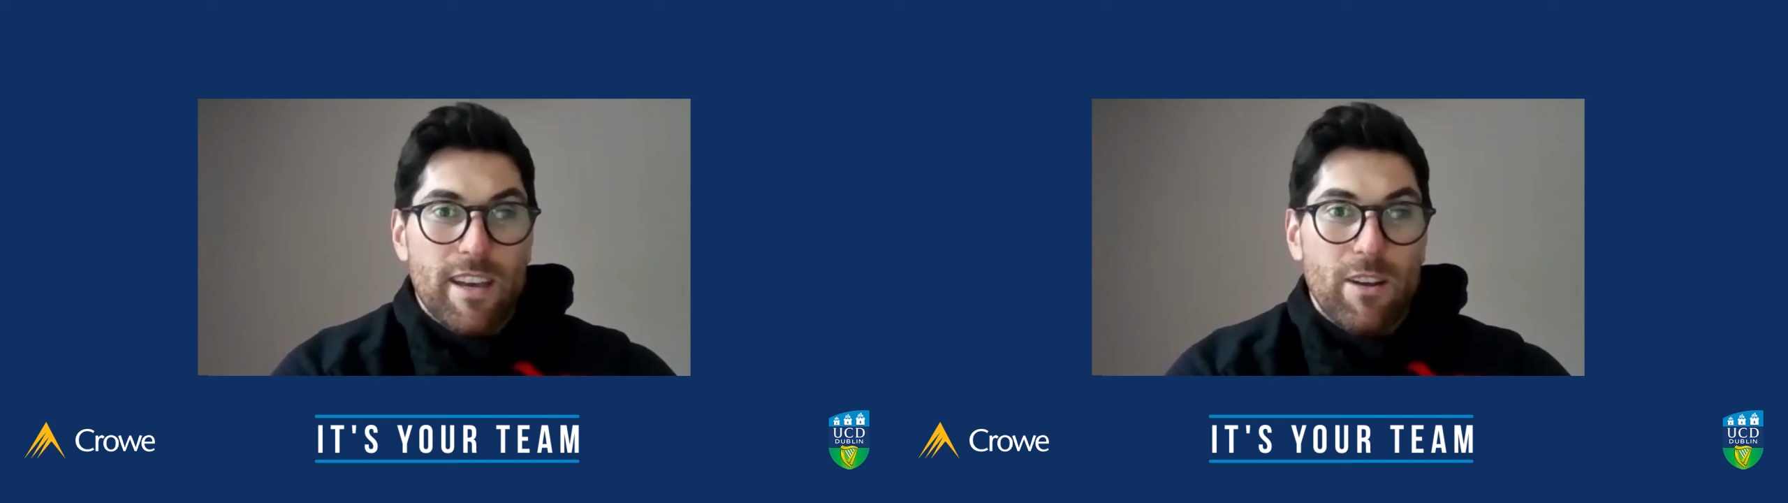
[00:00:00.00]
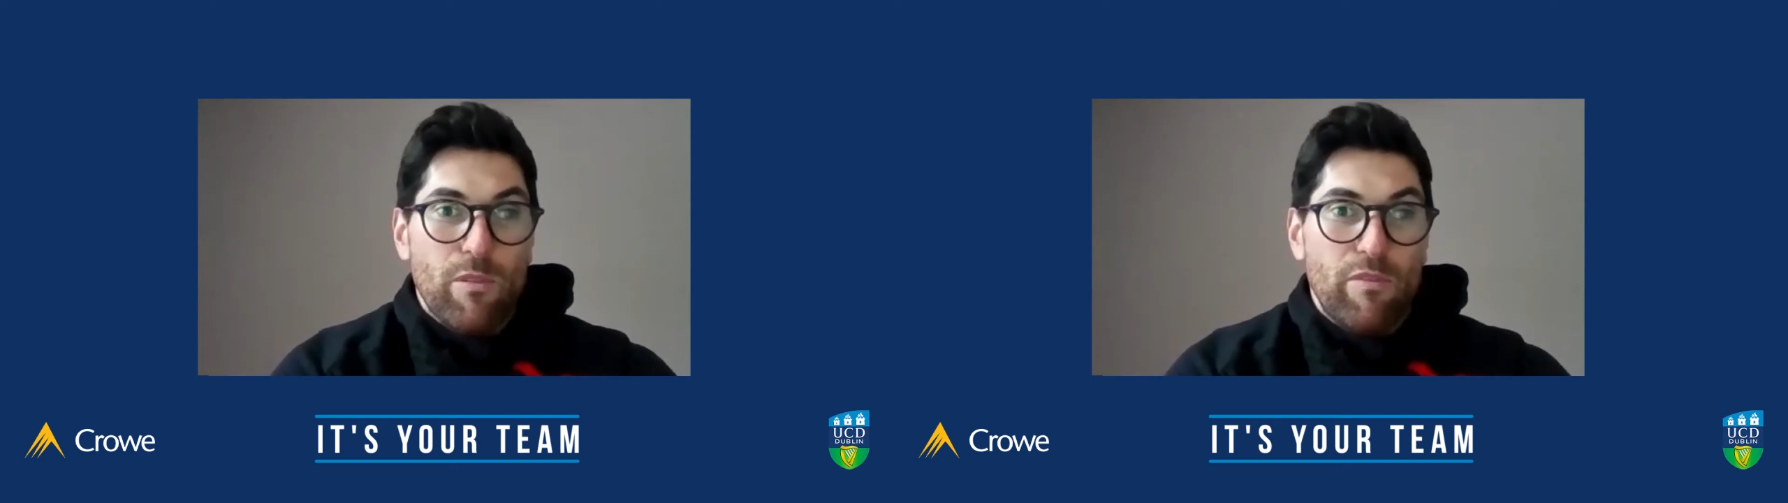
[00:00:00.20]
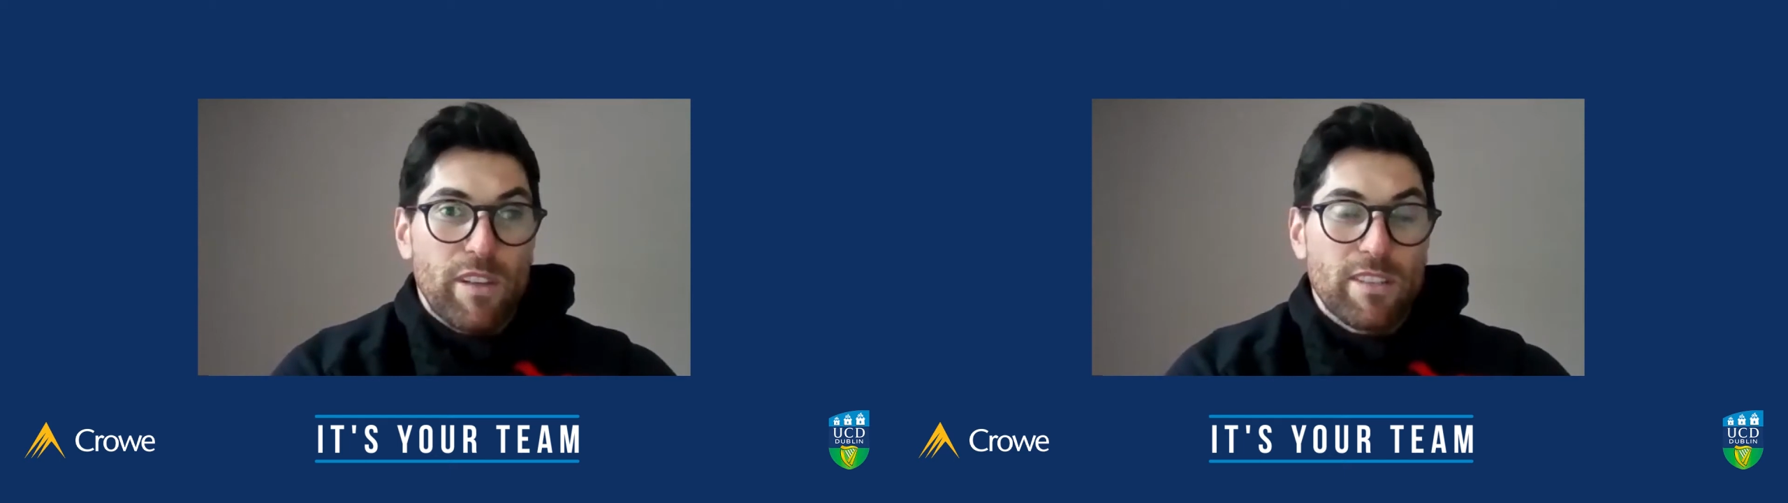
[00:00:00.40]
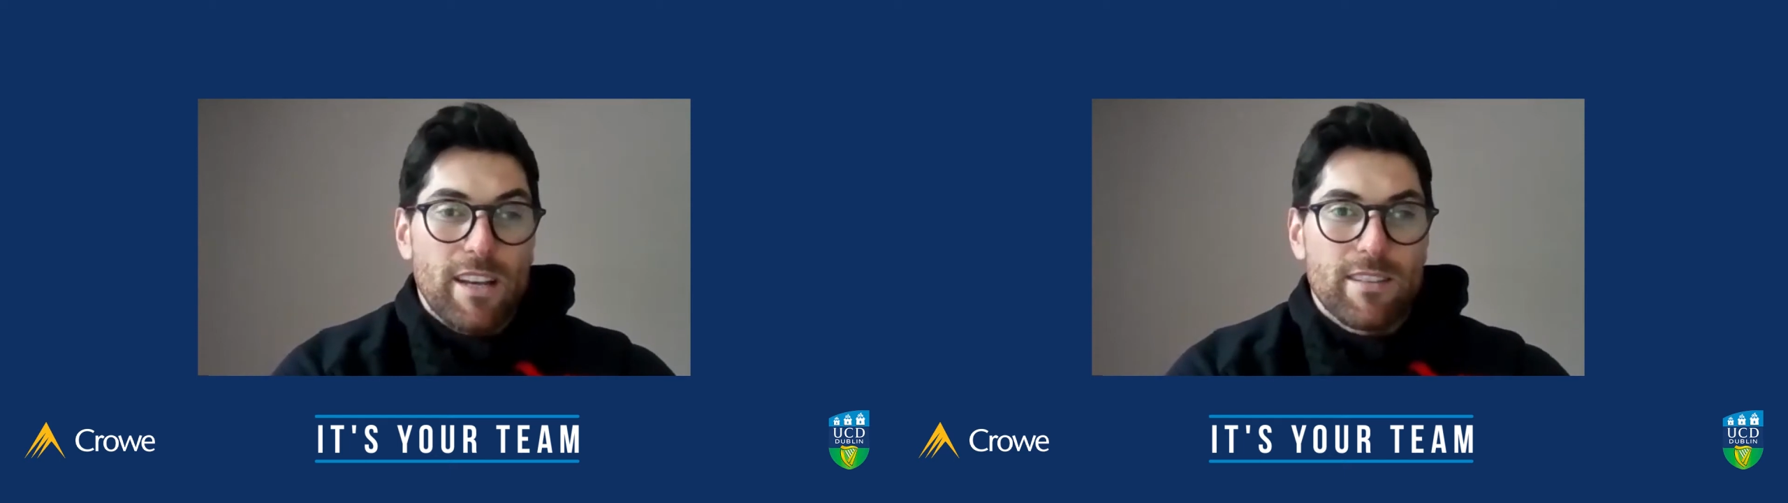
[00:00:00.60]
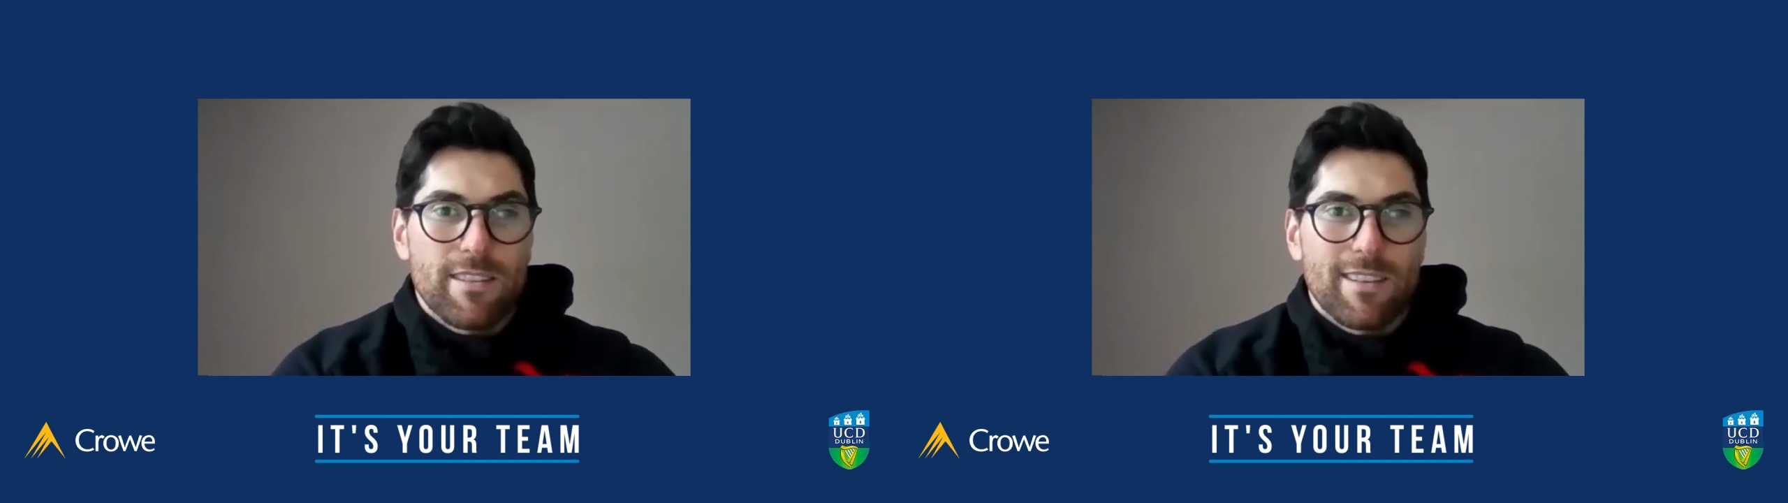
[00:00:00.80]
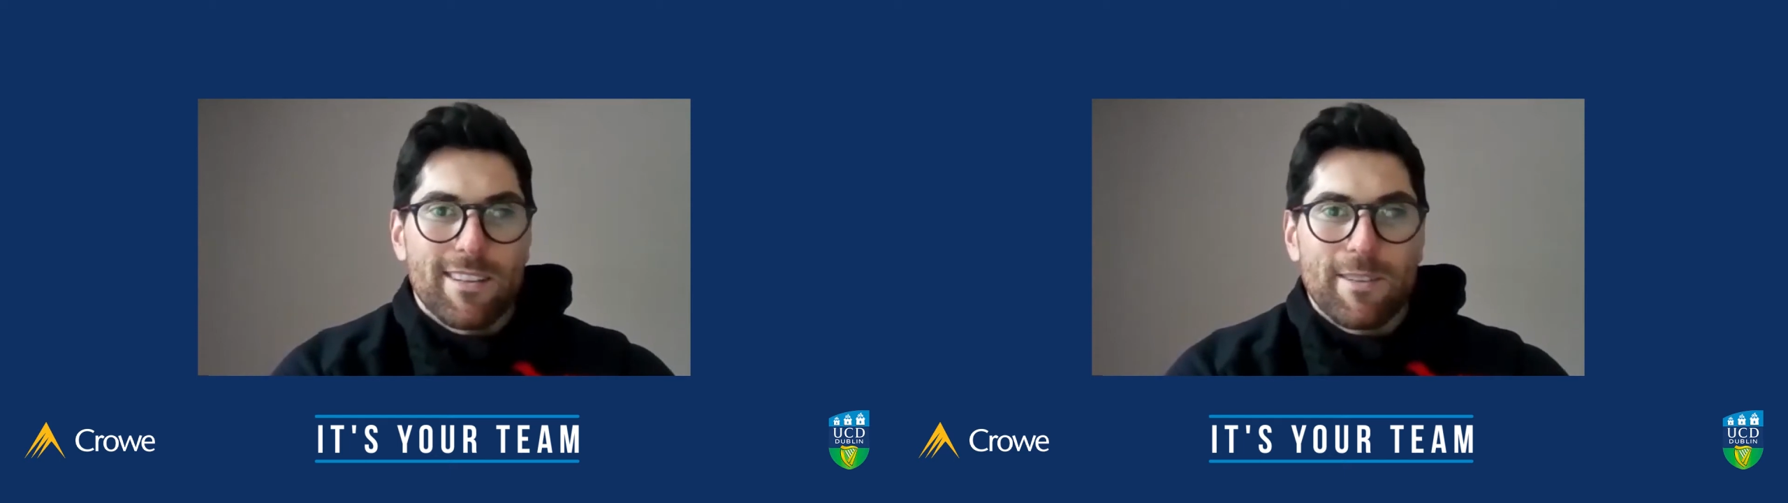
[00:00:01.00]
there were fantastic.